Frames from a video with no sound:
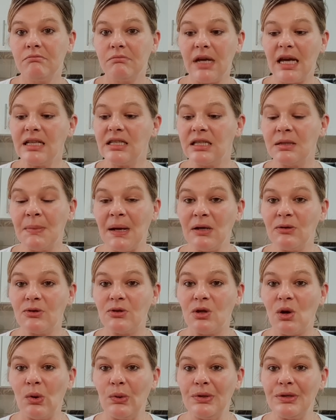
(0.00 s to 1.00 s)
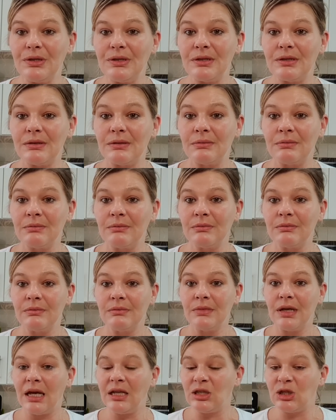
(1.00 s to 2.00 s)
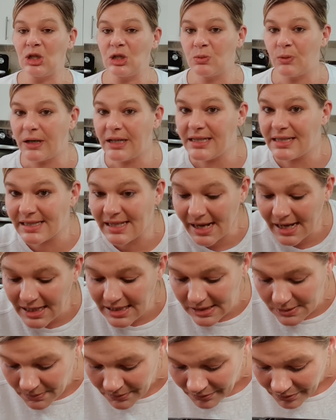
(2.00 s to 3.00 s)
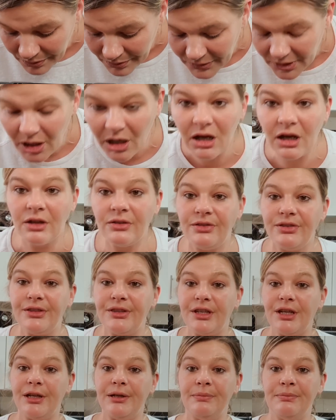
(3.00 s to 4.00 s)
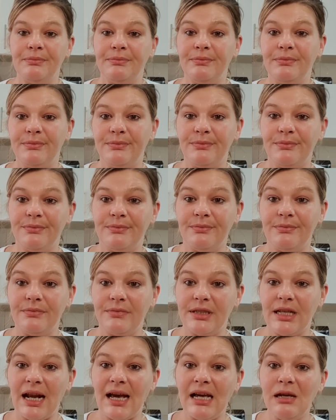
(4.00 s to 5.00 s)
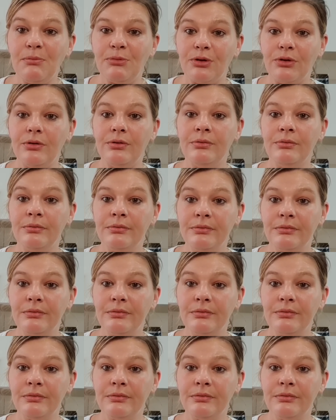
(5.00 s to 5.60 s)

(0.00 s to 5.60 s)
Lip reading: It smells nice. It does what it says on the label.